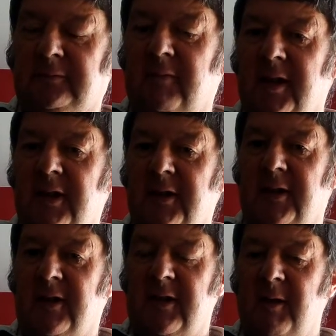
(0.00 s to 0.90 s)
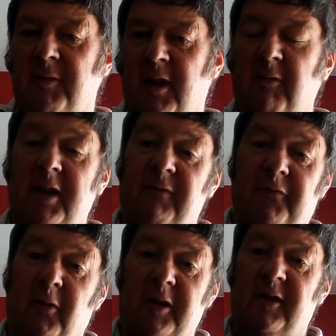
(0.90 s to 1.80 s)
because there was no need
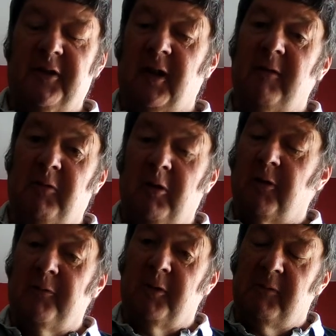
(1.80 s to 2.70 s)
for it, because a lot of